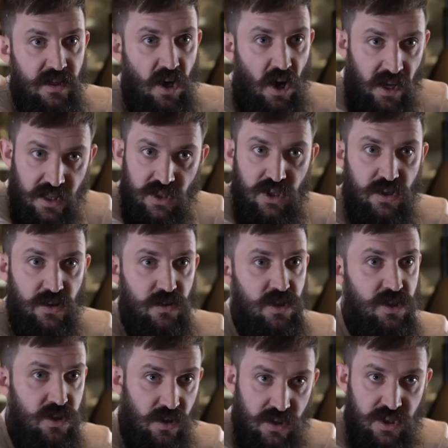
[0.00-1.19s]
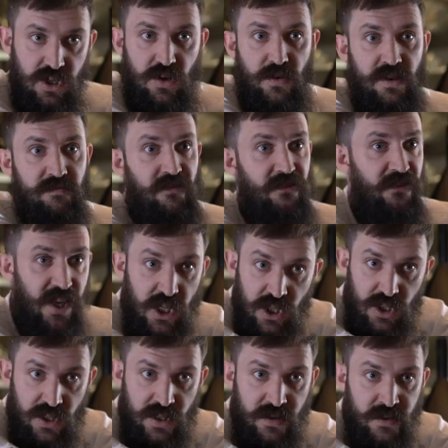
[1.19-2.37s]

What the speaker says: got into, stuck to and finished.